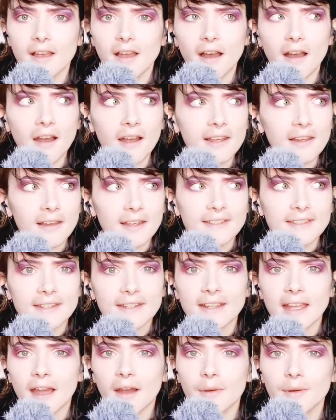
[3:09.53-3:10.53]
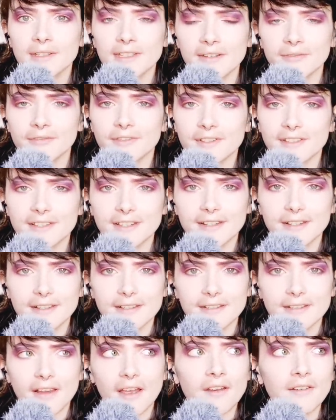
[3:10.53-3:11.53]
highlighting our
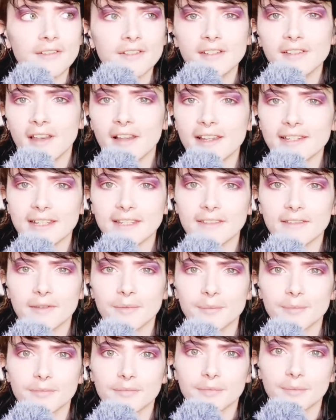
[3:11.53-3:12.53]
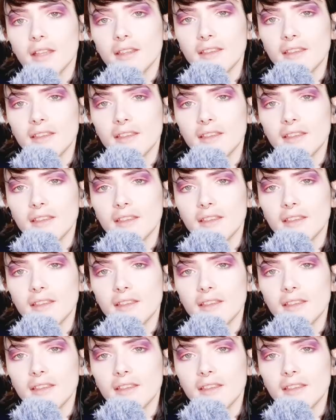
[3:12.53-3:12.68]
differences, underlining them?